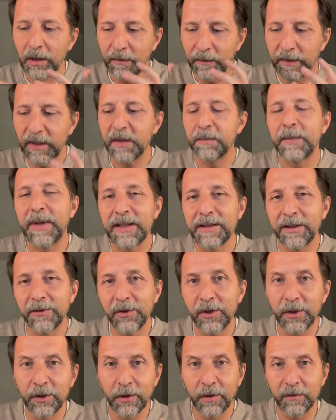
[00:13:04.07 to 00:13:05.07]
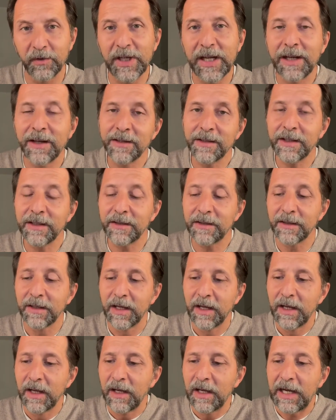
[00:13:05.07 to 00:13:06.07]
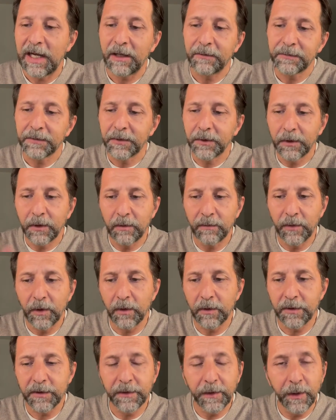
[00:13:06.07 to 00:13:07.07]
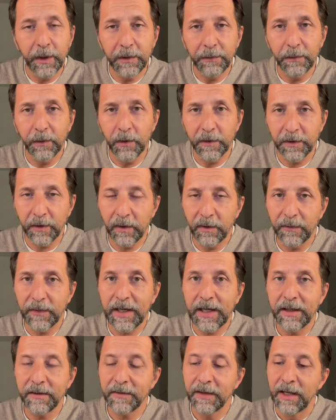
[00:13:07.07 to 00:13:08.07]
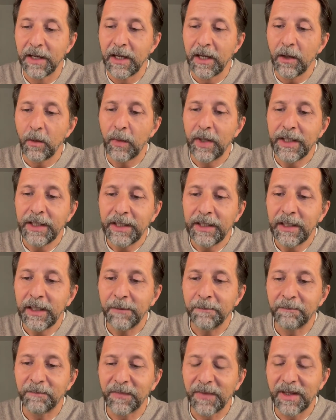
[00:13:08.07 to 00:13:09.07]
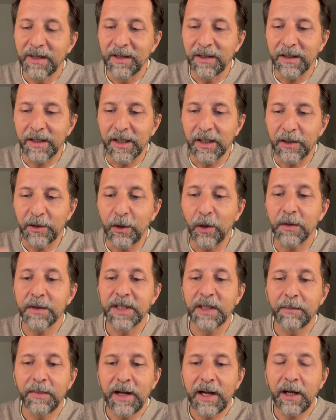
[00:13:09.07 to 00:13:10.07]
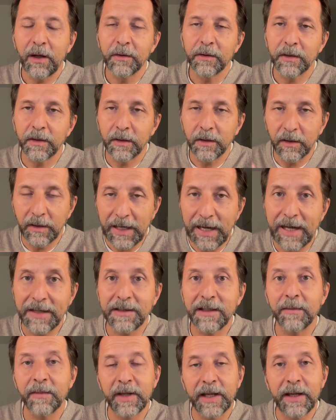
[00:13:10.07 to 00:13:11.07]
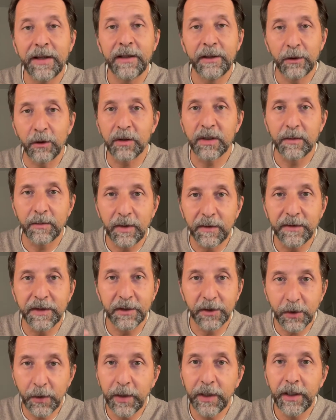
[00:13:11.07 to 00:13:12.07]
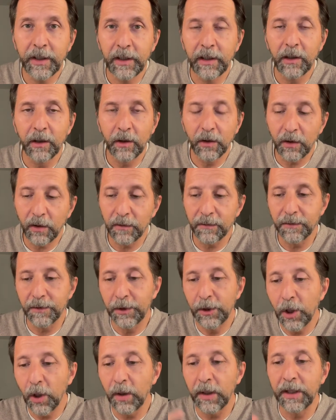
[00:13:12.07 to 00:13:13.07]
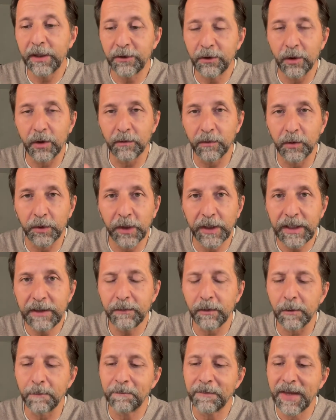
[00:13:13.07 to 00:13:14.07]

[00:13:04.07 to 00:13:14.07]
these passages of Genesis after verse 34 35, when he uh, talks about uh, Adam and he talks about the tree of knowledge of good and evil.